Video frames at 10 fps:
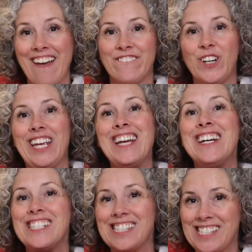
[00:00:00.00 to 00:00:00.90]
Every
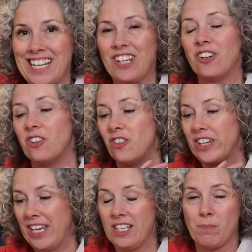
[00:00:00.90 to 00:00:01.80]
single
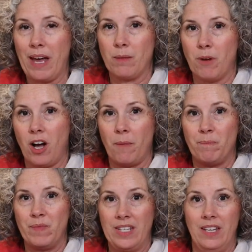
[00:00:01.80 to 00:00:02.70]
kids bath
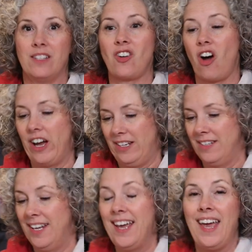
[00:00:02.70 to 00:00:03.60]
bomb is gone.
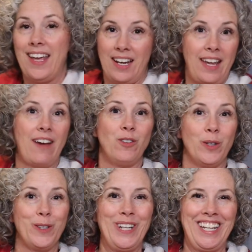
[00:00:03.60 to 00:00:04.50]
And I have no
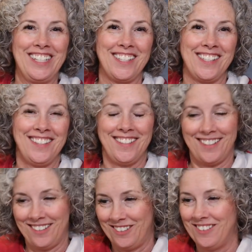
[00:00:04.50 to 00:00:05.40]
ingredients.
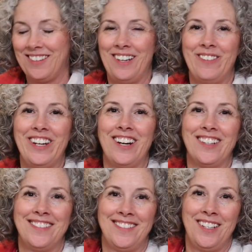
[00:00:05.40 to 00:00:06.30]
So there we
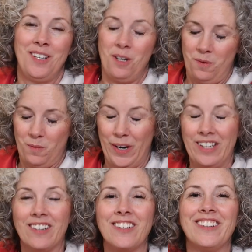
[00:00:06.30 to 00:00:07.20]
are.
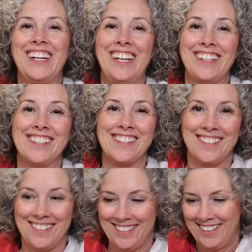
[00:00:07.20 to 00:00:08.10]
Waiting on ingredients.
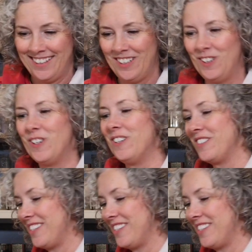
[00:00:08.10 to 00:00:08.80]
Who knows?